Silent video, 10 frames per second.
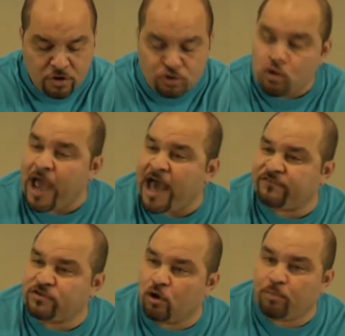you
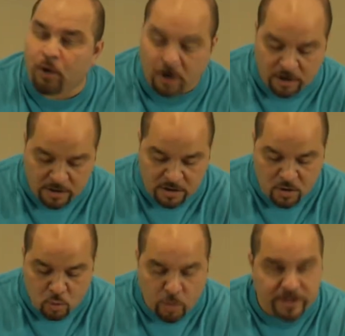have no
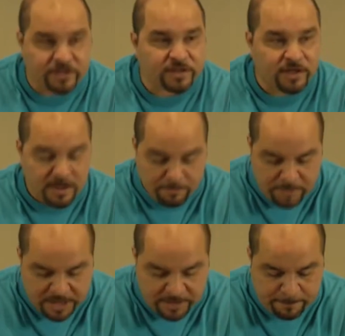part with
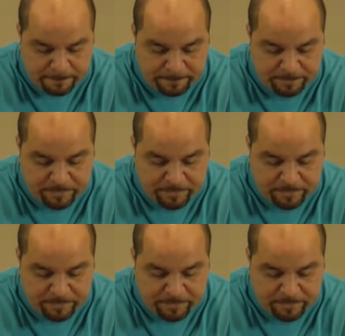me.